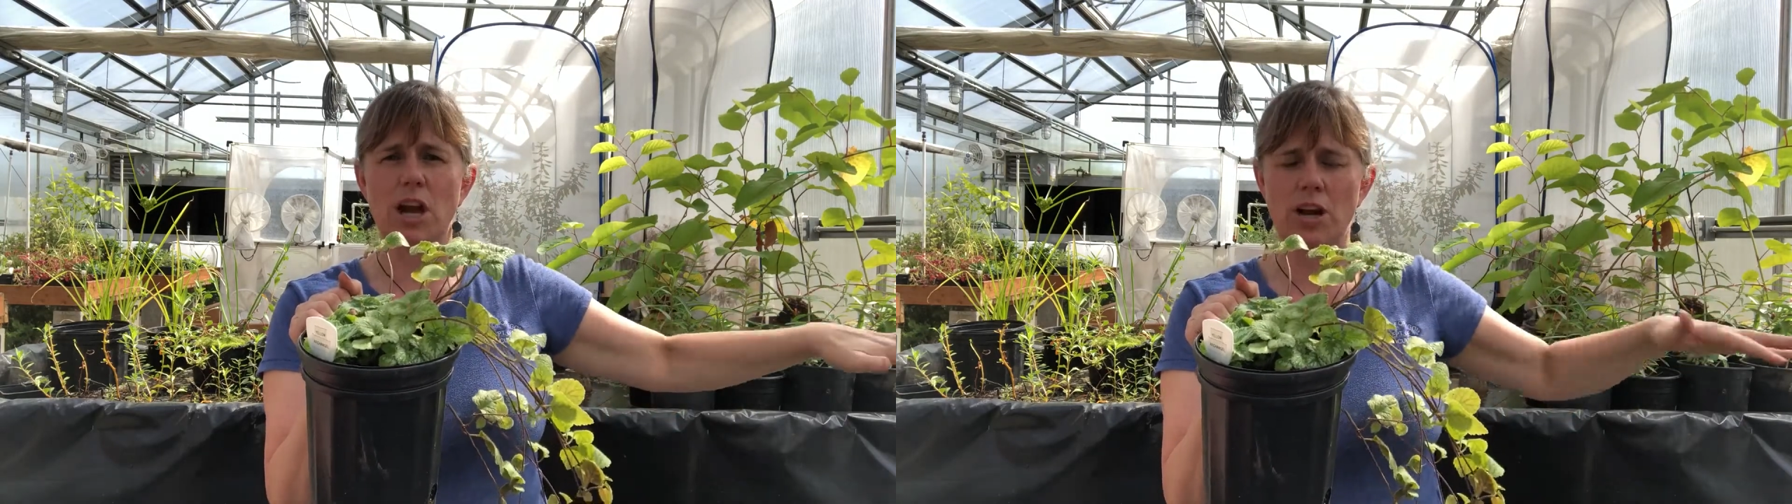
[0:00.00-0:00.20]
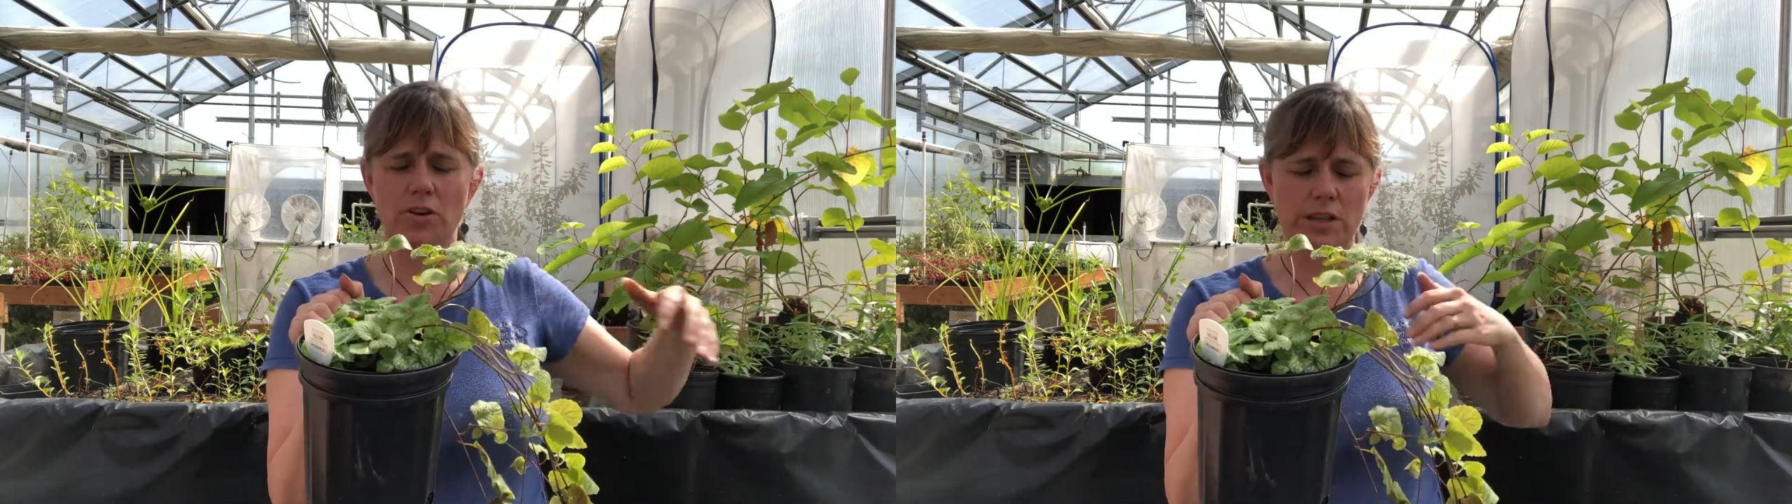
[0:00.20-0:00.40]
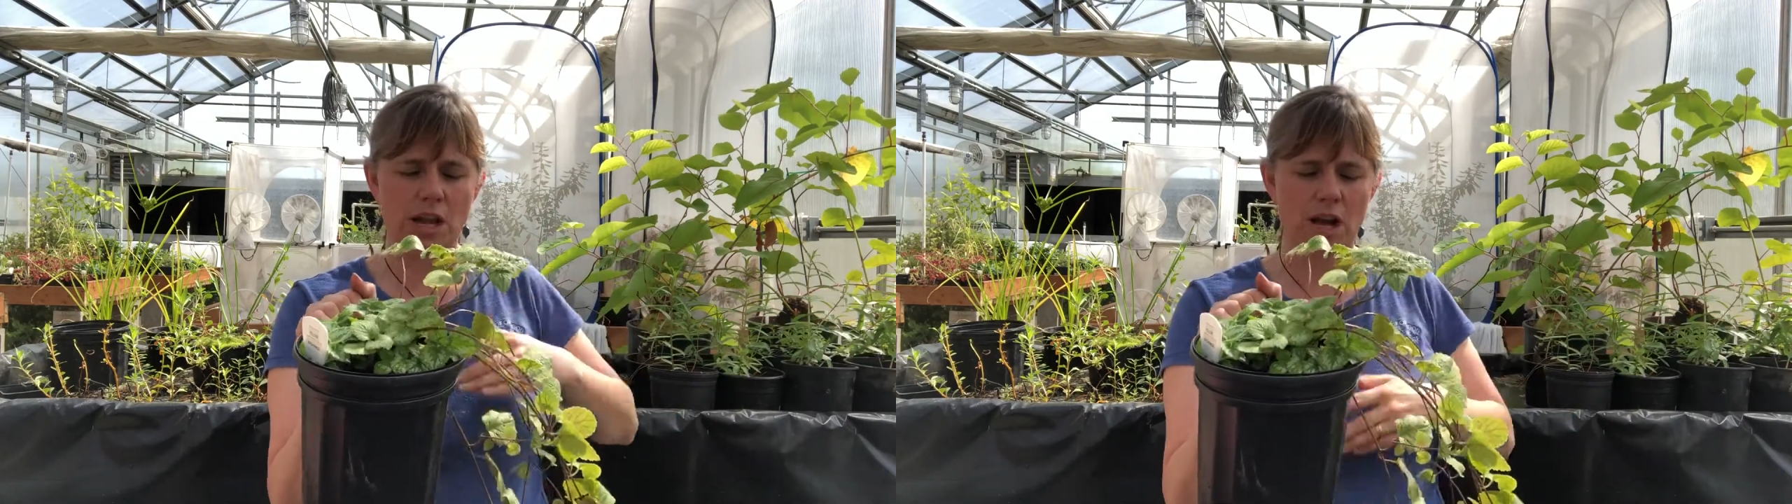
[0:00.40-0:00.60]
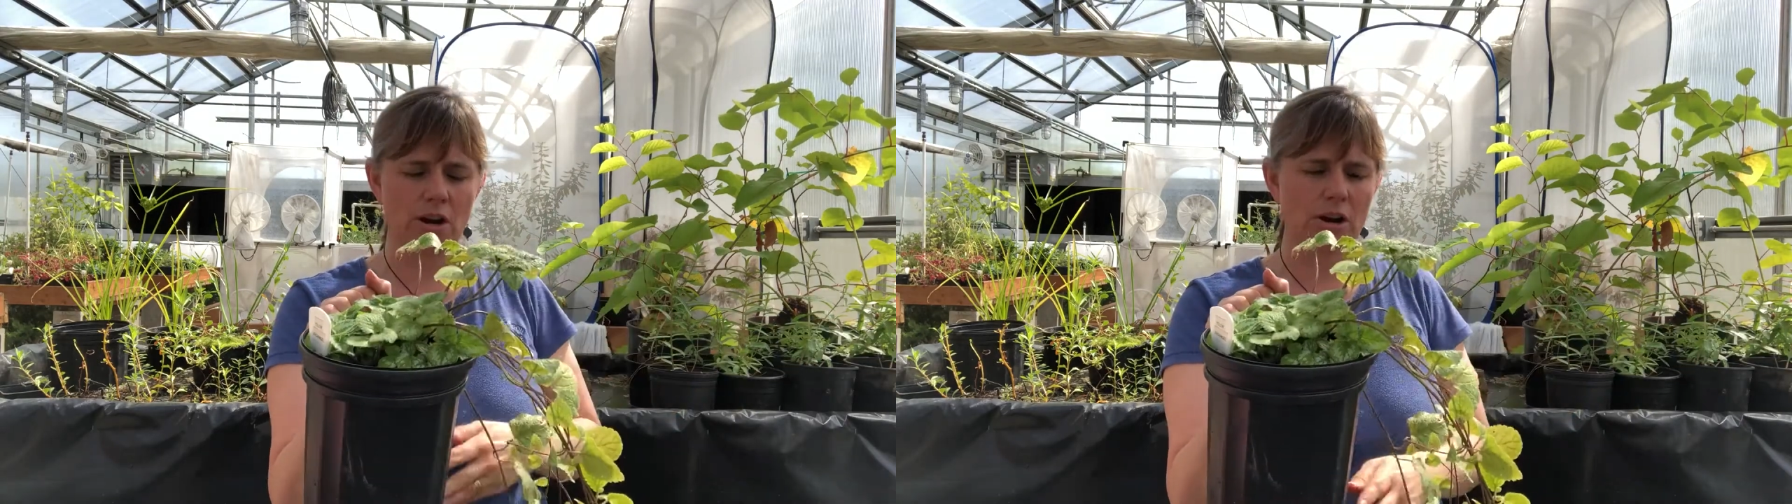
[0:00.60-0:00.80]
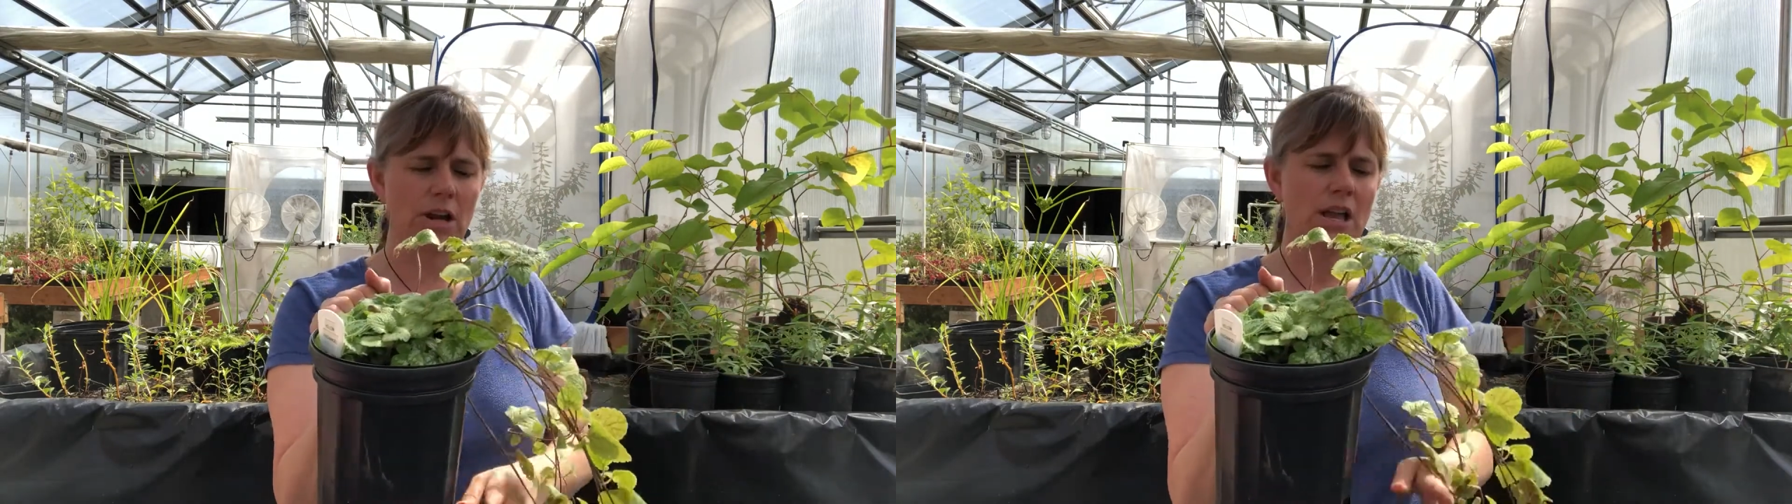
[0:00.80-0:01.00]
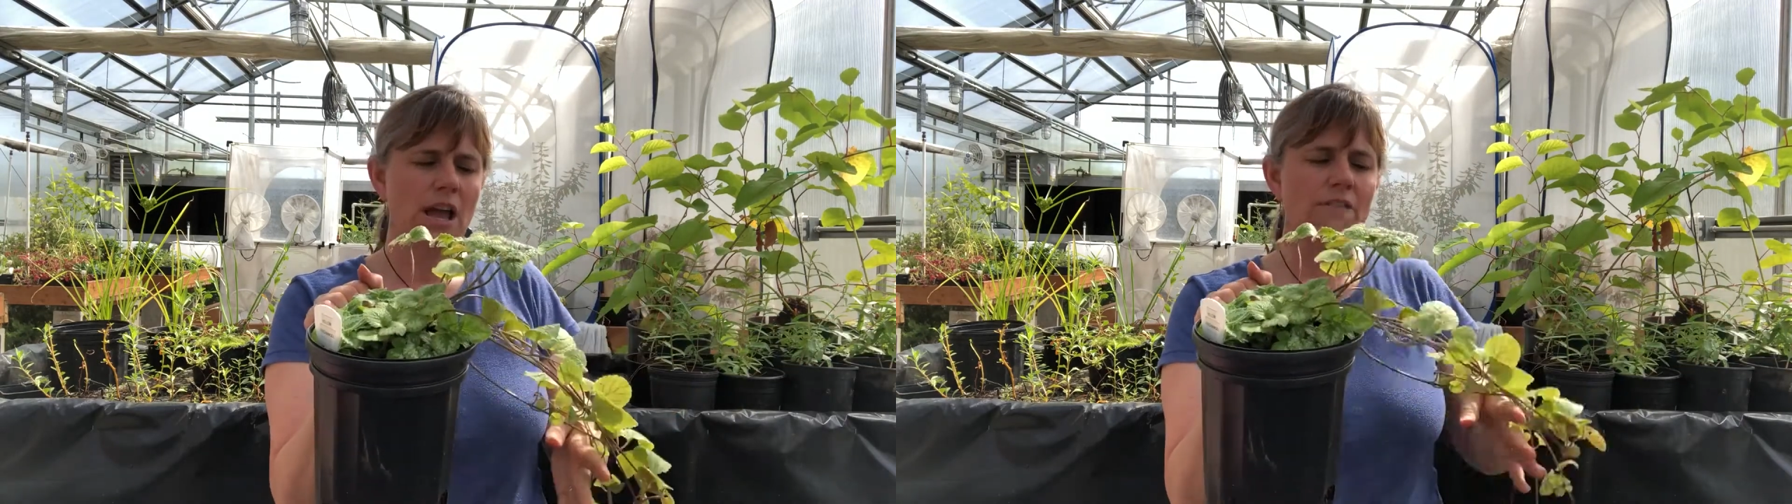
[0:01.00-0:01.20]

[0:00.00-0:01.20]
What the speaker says: longer and longer.